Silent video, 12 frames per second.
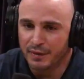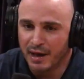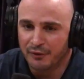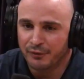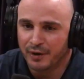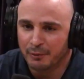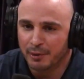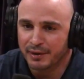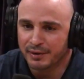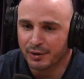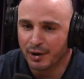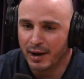That fight
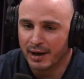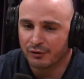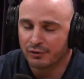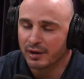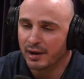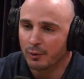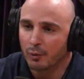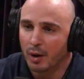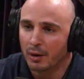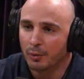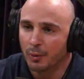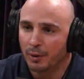right there, I actually had to
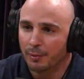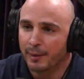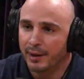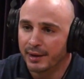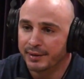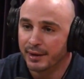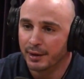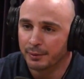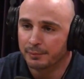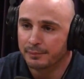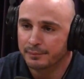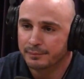walk away with my head down.